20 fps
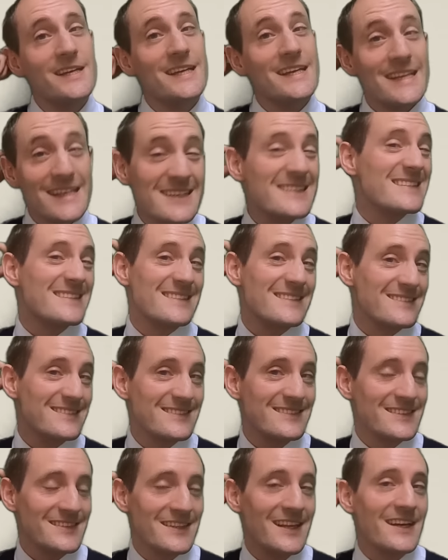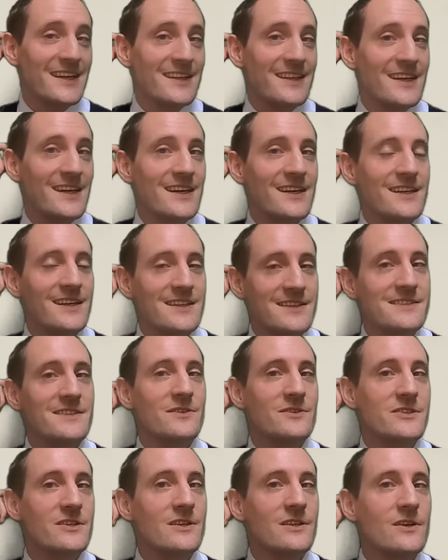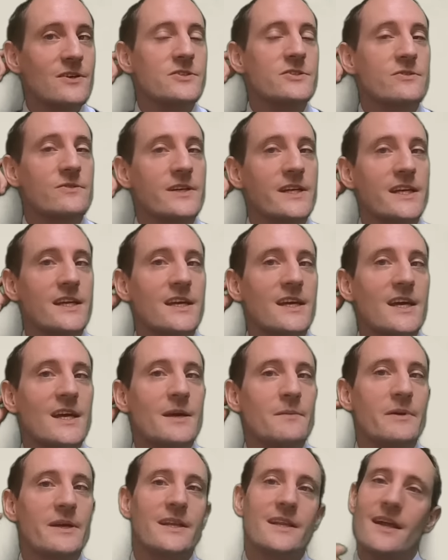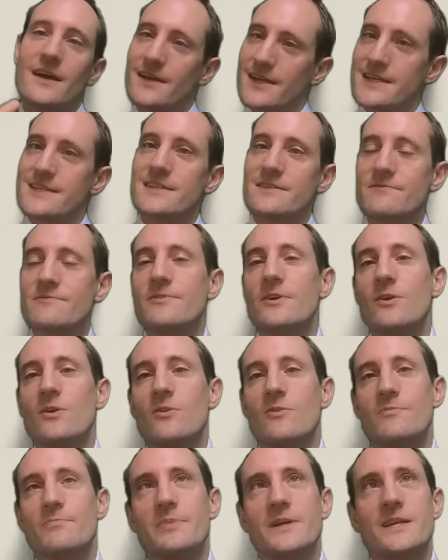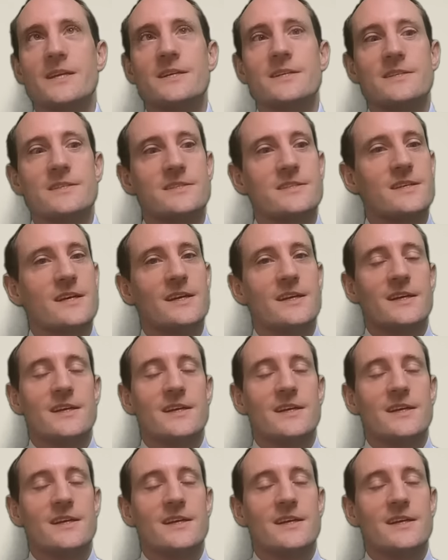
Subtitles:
It isn't like that. It's not a lottery, but luck is involved, because